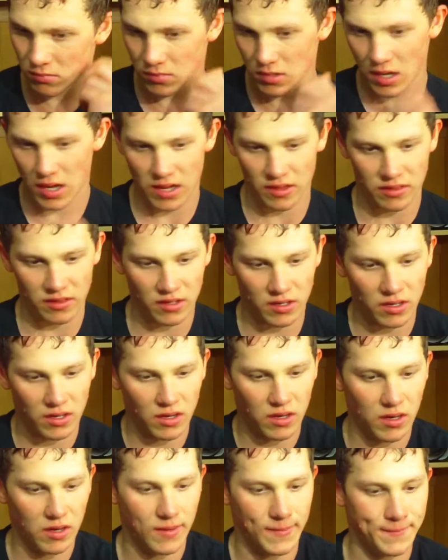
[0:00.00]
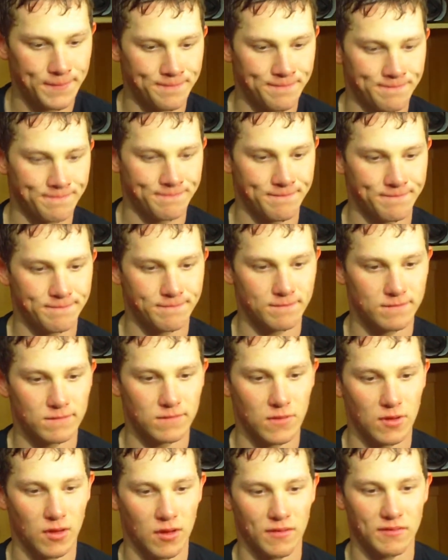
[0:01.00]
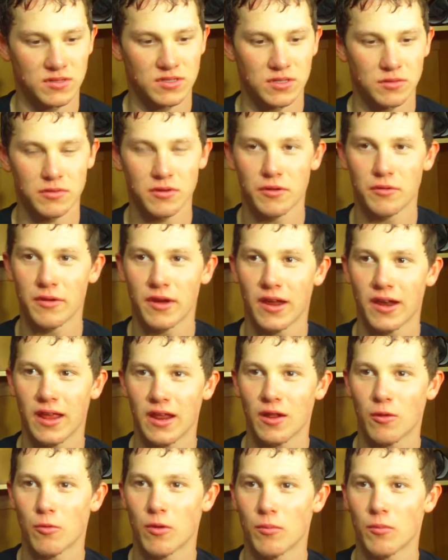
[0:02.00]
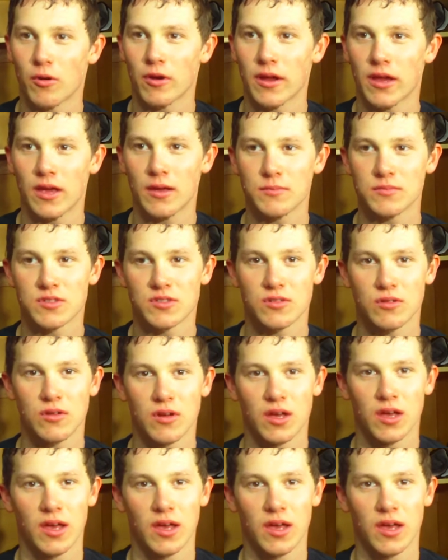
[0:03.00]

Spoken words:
Yeah, I think obviously we know we got 81 more games, so